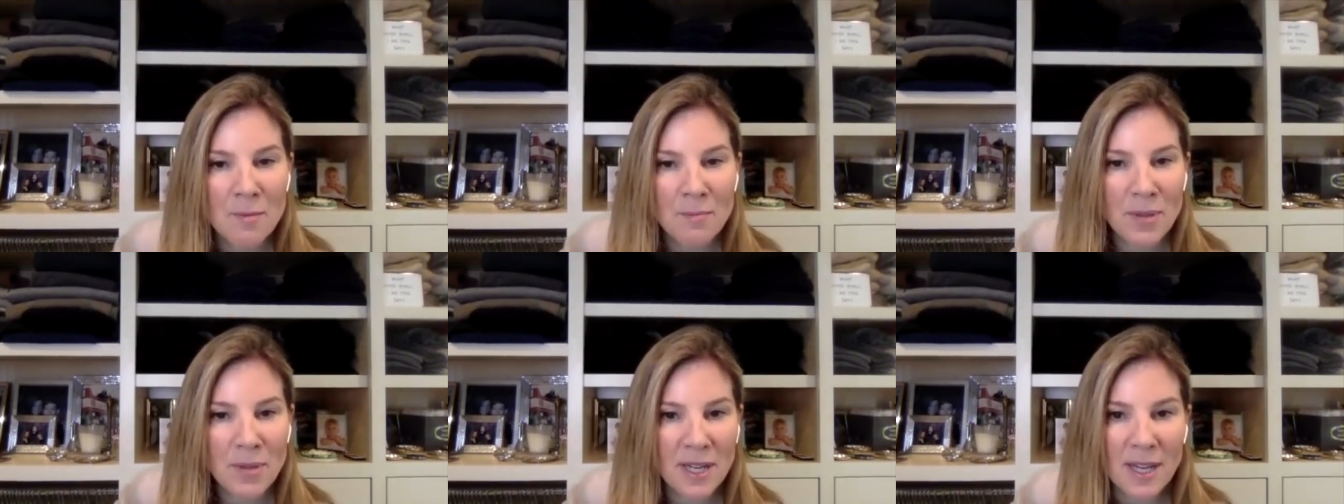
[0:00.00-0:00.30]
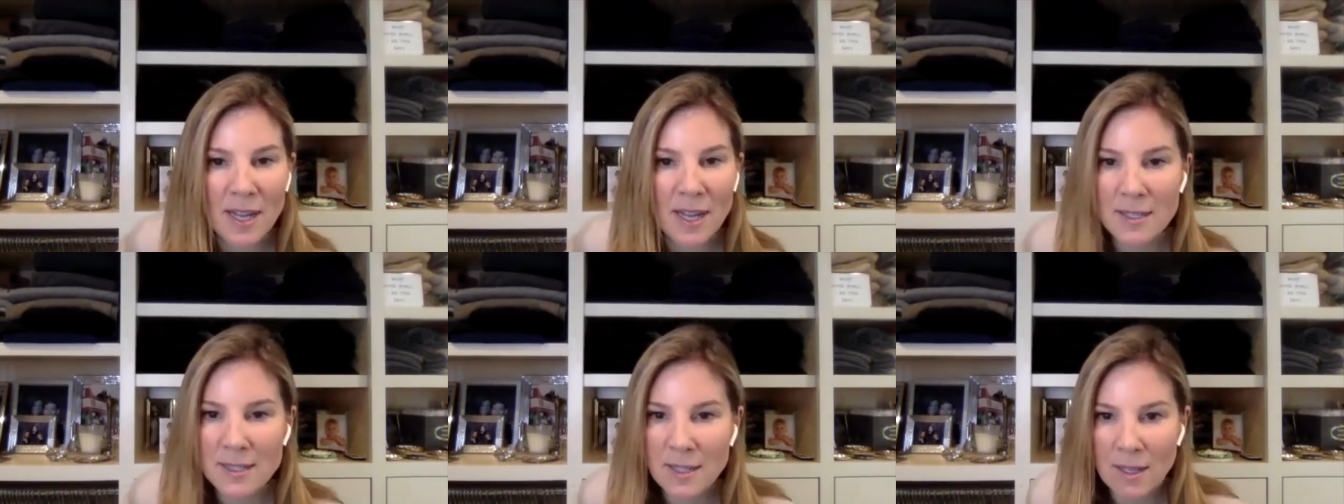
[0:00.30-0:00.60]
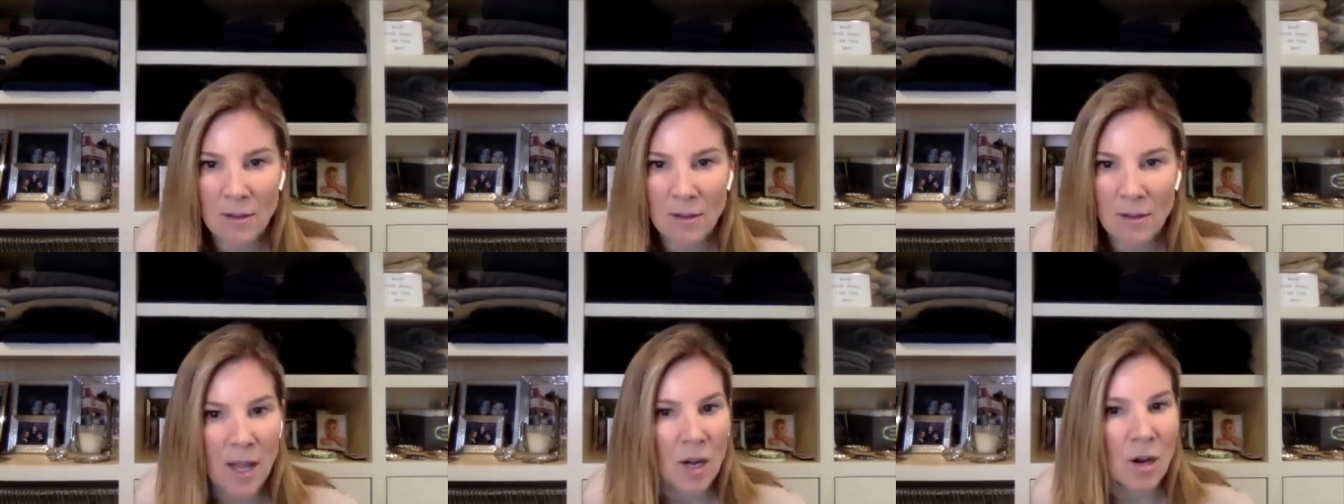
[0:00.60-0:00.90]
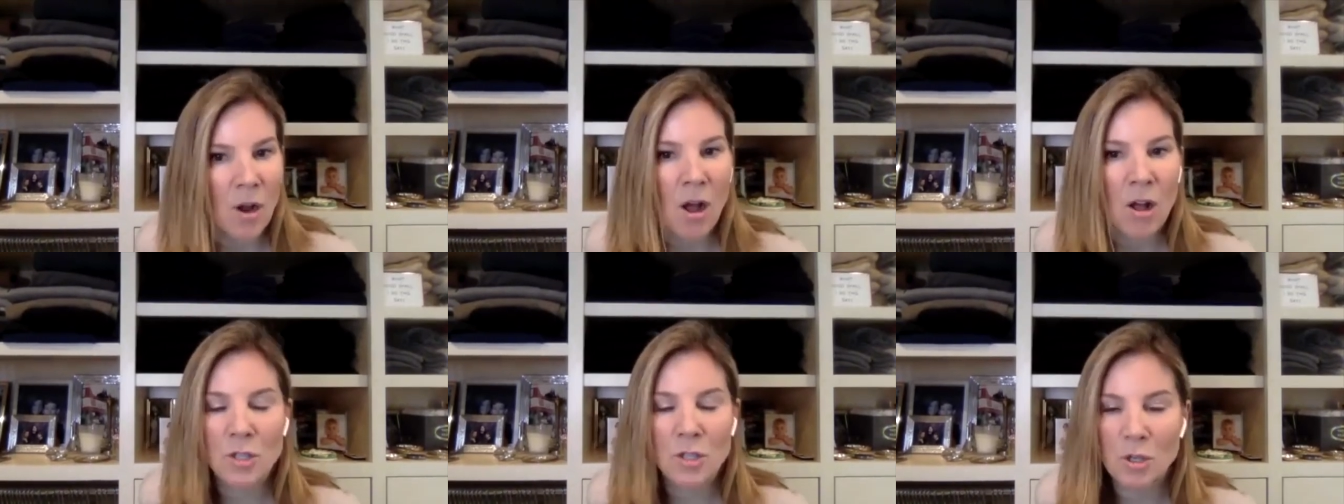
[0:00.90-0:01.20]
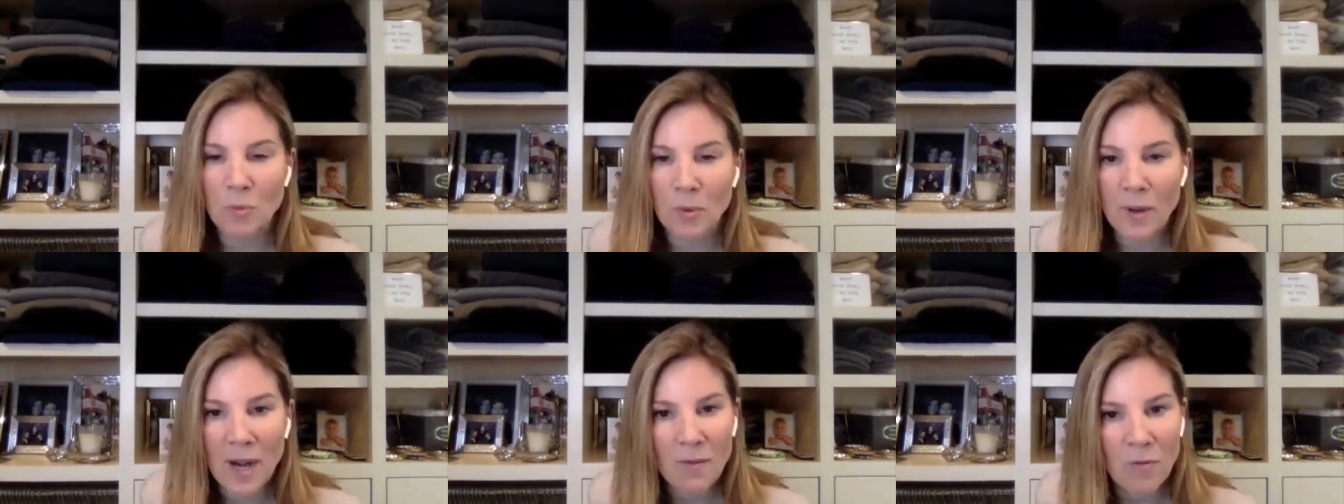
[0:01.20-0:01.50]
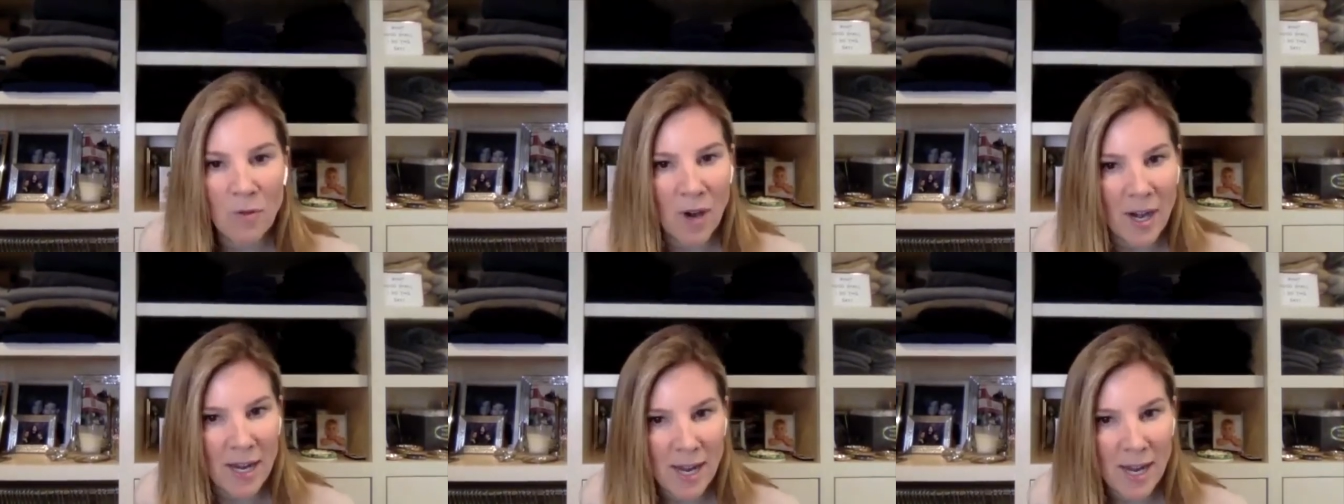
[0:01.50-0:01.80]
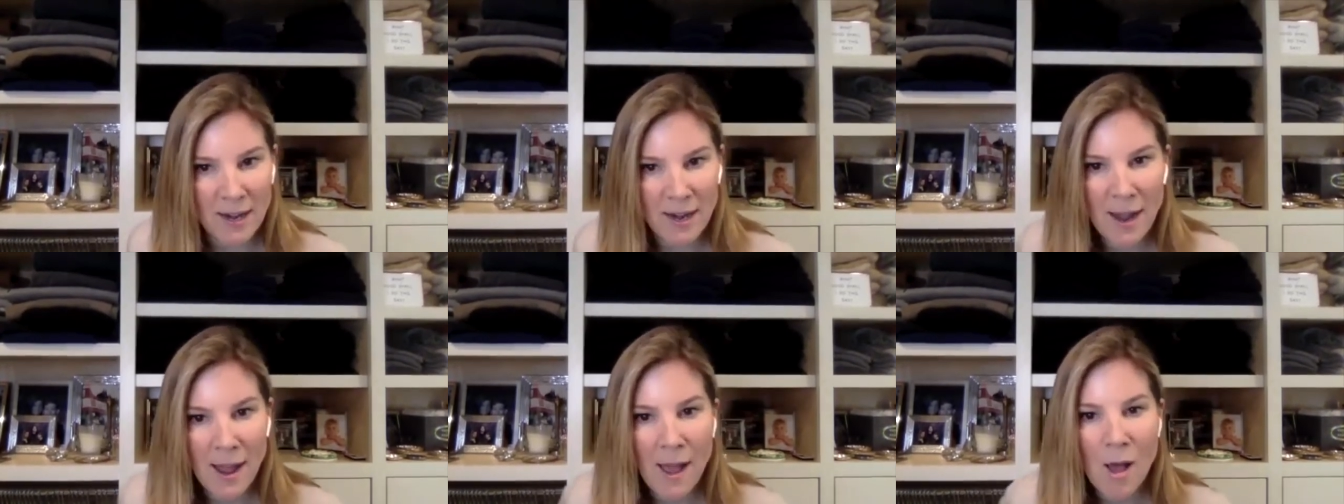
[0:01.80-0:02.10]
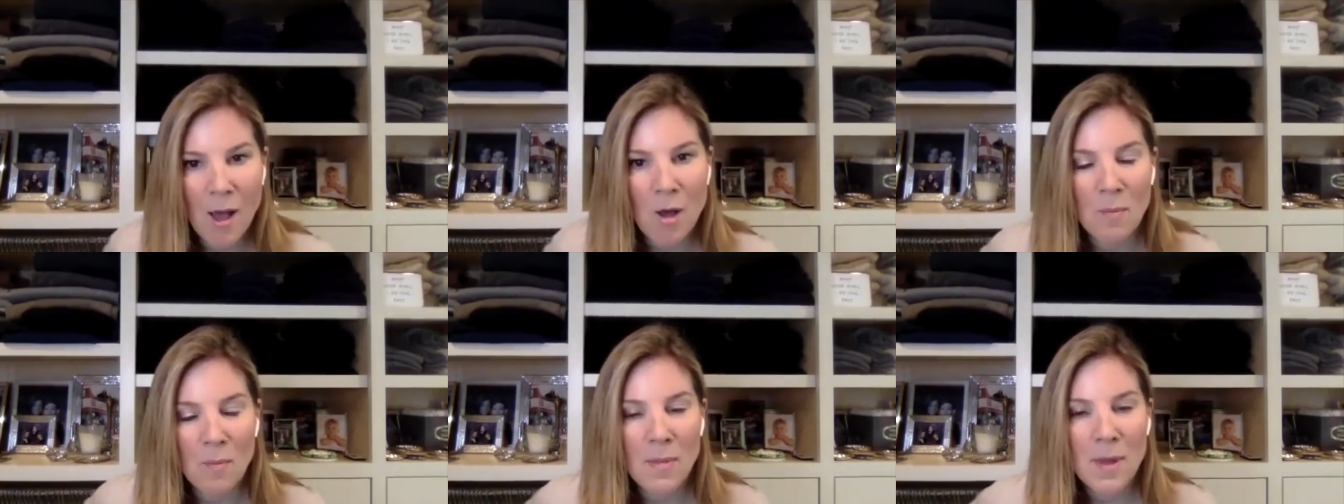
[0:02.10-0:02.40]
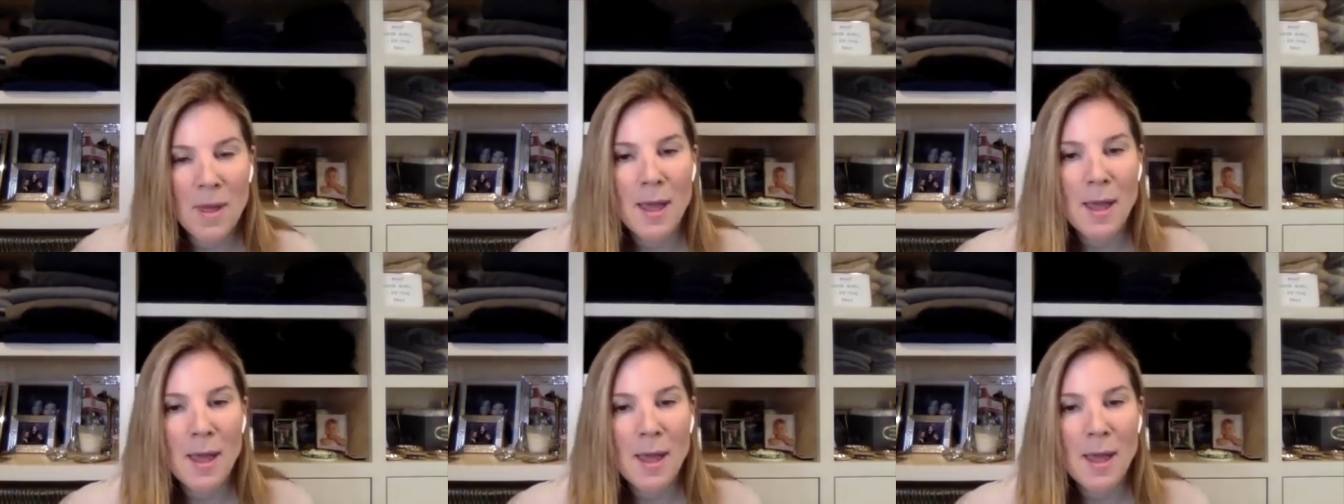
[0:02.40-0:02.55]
because they're like, I'll do whatever I can to help.